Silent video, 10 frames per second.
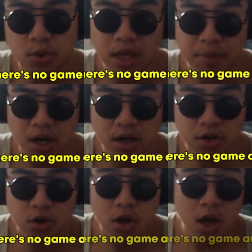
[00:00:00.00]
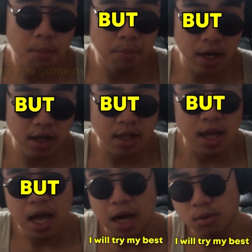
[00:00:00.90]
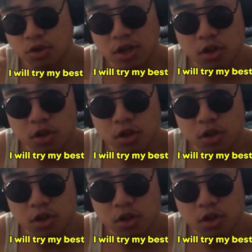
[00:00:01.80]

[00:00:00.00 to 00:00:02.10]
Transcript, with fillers: game audio. But I will try to